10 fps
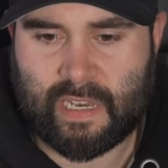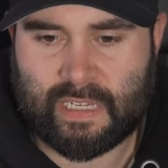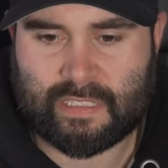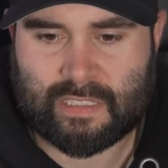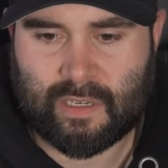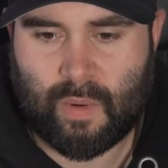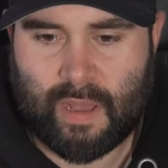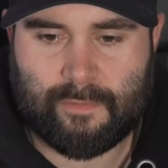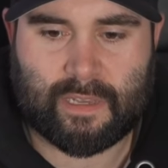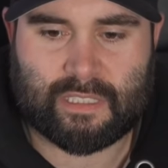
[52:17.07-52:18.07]
a single
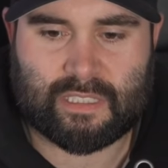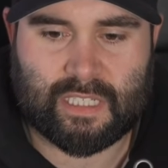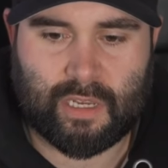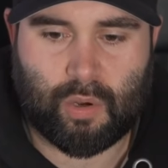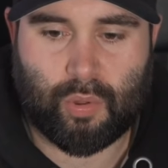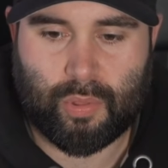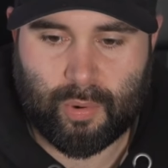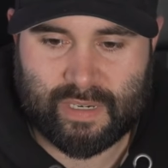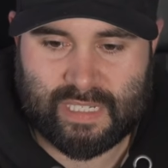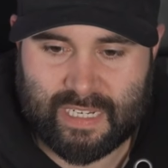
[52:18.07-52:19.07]
FAC
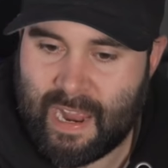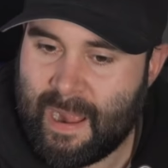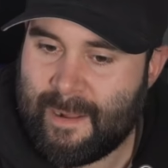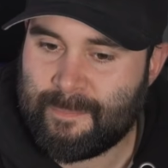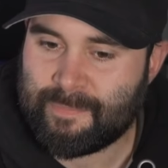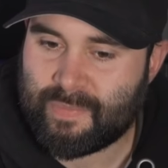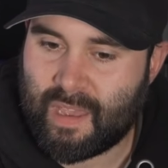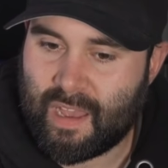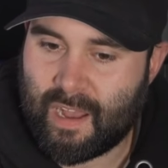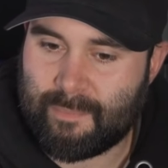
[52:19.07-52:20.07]
authority.
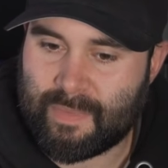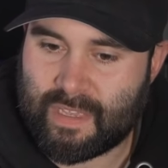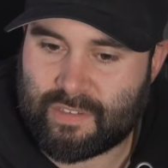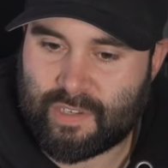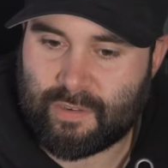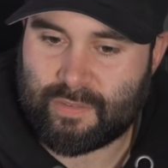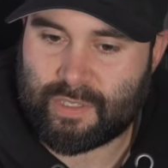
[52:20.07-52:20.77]
It's so